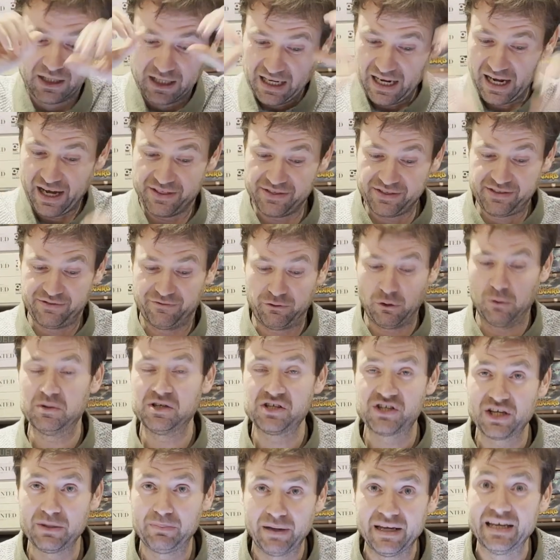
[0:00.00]
And Formula
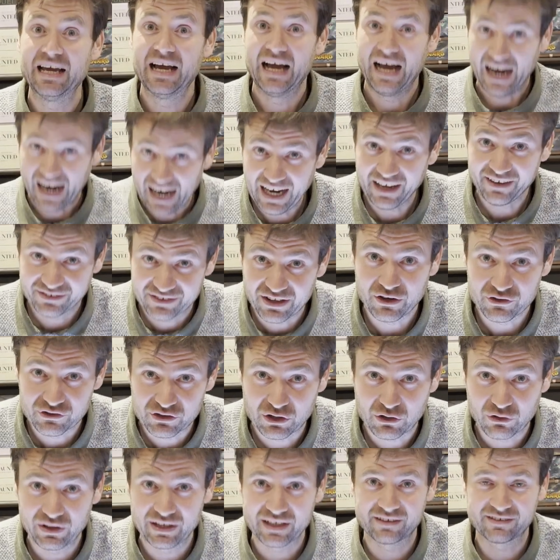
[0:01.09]
GP has those
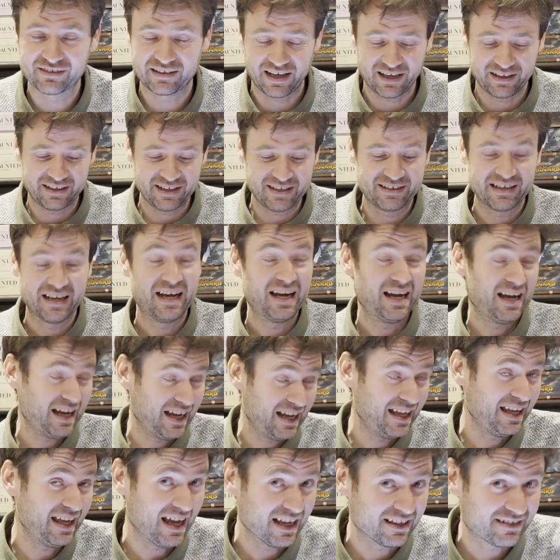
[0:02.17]
acrylic standees
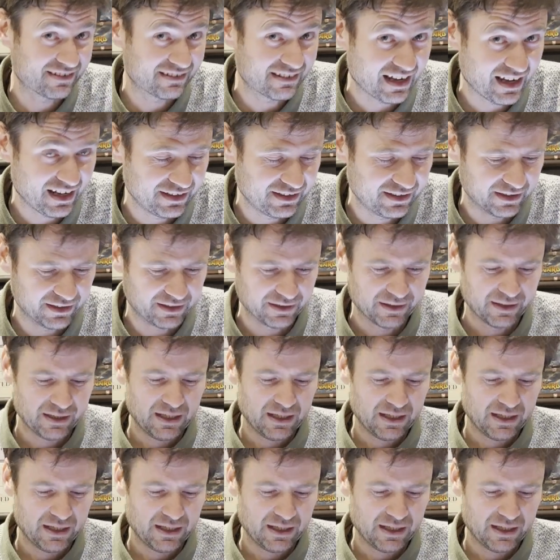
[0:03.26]
as standard.